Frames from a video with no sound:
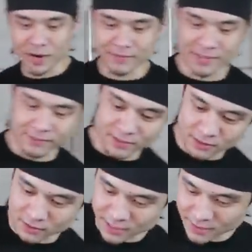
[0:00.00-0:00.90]
I even left the
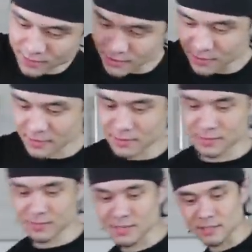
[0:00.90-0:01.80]
little leaves on
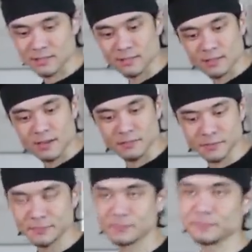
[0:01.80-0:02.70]
it. Disgusting stuff.